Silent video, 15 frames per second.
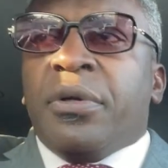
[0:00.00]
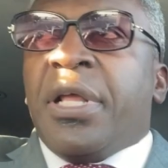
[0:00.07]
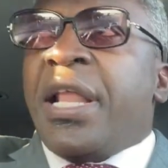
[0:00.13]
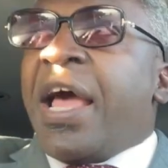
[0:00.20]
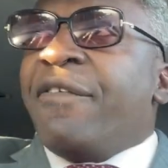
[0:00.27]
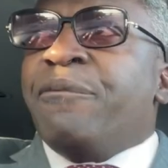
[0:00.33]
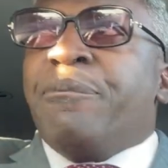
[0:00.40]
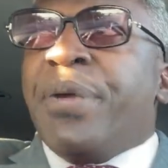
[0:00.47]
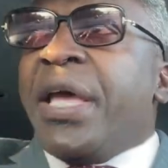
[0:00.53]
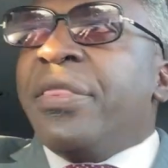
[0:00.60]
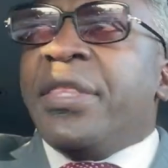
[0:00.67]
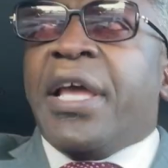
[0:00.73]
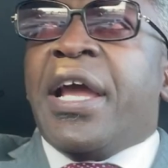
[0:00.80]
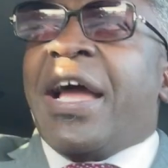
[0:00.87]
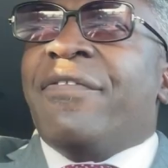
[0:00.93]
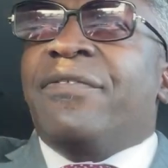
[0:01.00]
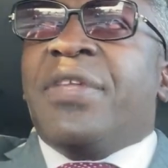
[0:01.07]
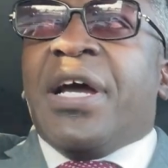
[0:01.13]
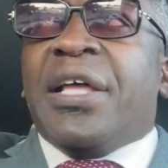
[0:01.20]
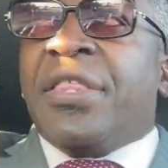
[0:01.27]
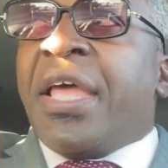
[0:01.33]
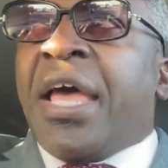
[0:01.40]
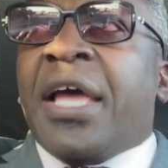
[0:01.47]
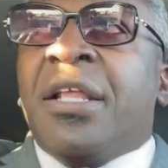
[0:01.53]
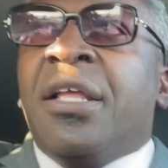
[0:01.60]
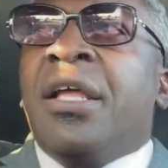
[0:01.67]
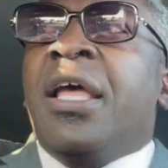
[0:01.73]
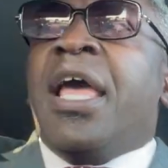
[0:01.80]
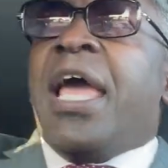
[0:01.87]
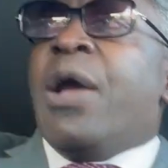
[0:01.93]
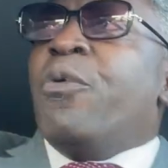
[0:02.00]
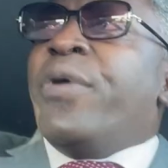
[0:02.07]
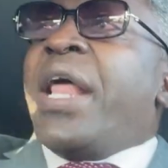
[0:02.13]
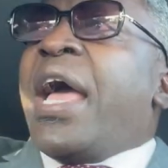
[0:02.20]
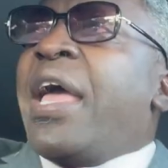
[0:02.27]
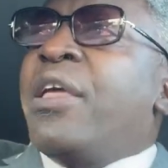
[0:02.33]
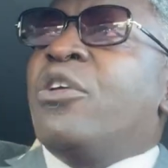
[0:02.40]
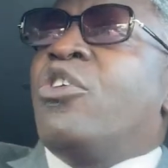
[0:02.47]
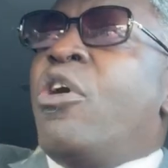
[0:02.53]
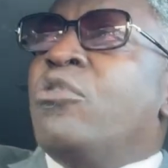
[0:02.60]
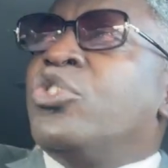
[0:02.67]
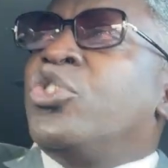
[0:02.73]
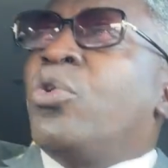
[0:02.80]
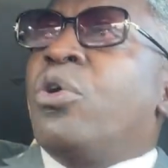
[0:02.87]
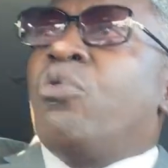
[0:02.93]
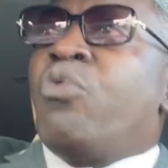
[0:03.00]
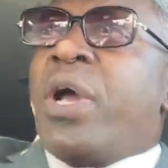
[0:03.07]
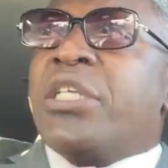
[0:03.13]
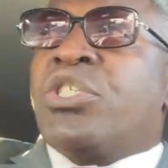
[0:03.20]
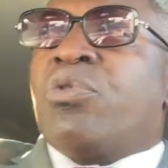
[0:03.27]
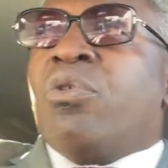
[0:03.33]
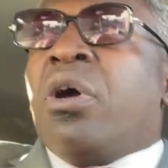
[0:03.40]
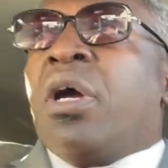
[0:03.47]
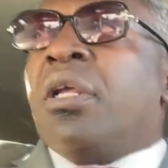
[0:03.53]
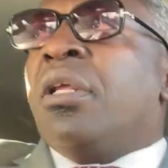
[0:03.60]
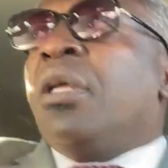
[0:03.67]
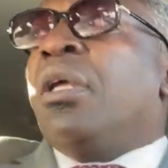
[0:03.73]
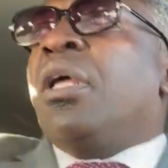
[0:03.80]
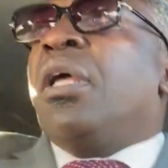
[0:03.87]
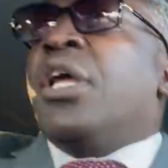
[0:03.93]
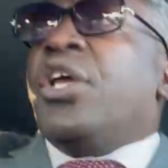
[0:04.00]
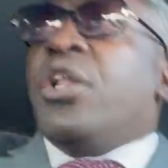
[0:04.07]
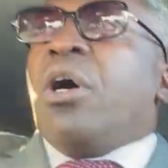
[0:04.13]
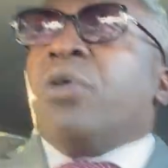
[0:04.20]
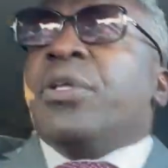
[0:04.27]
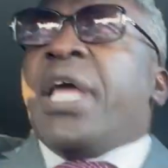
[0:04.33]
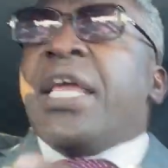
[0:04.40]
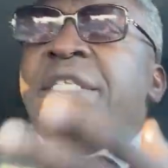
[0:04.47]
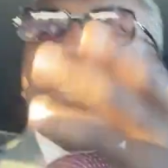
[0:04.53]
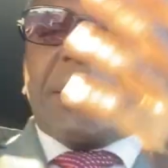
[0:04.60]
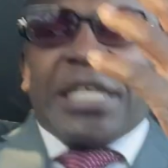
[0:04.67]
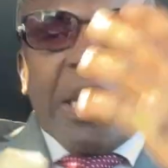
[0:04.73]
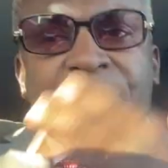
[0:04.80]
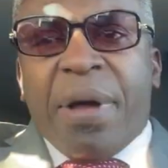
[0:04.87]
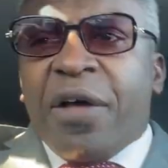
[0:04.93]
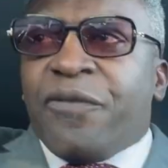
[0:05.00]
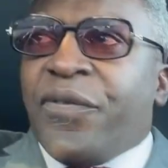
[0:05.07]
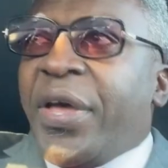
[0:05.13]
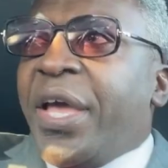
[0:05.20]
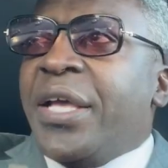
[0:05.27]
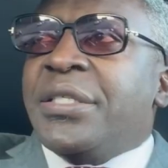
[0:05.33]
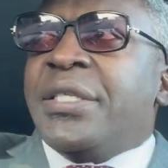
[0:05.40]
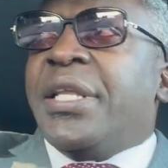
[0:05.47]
And I've been there. I've done that. And when I go to a restaurant, you know, they see my face.